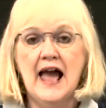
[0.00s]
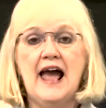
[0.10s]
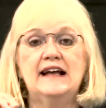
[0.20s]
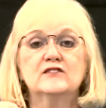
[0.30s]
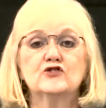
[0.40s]

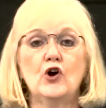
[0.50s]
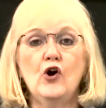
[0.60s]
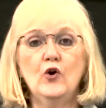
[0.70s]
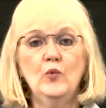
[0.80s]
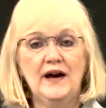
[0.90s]
And
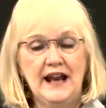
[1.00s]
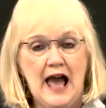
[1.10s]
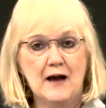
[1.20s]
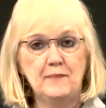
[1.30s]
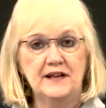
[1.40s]
so what
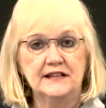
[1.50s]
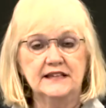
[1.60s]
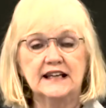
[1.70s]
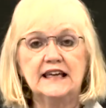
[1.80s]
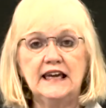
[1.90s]
happened?
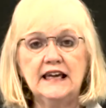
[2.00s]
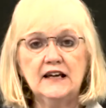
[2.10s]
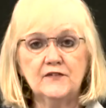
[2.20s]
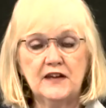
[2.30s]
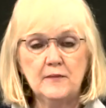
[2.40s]
The king
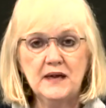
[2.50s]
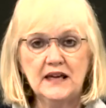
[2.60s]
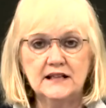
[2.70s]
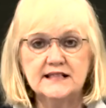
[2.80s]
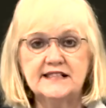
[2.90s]
of
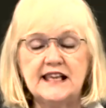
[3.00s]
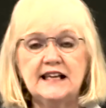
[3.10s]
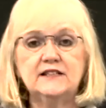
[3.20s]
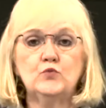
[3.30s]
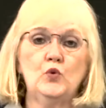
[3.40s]
Gibeon
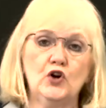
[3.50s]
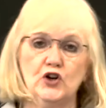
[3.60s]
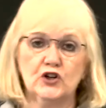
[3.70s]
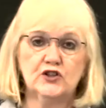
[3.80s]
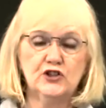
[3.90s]
sent
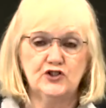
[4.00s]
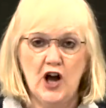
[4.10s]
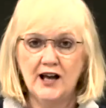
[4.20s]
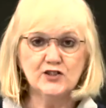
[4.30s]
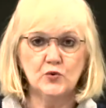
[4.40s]
word to
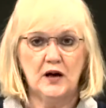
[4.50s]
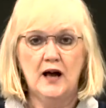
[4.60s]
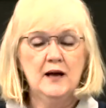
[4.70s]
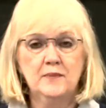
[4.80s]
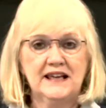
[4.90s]
Joshua,
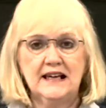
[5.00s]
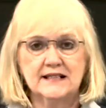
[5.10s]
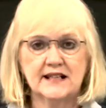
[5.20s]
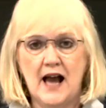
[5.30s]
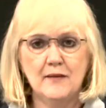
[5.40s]

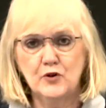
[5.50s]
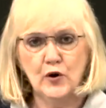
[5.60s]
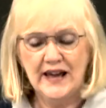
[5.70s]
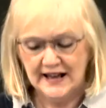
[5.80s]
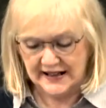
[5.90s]
please come
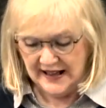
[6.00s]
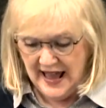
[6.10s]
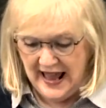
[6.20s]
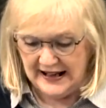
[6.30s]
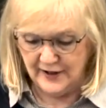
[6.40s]
quick.
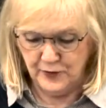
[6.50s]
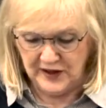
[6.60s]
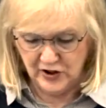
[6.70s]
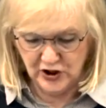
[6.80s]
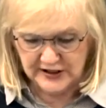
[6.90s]
And if
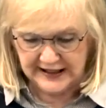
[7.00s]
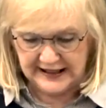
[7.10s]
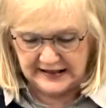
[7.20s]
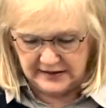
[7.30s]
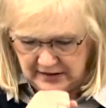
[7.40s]
we look
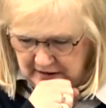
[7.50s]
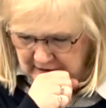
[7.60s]
in,